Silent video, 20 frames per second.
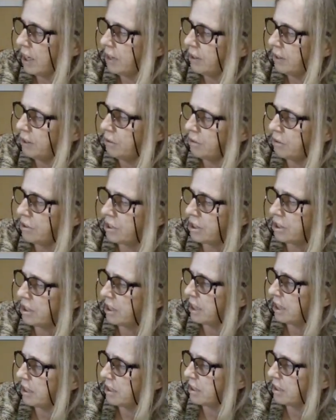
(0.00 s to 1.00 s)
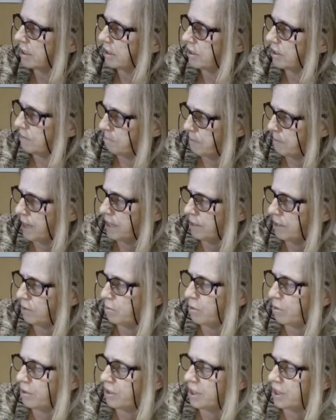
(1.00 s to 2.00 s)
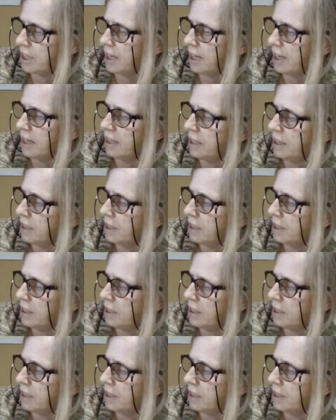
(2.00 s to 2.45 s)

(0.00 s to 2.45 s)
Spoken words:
This one just says, Becca's words again,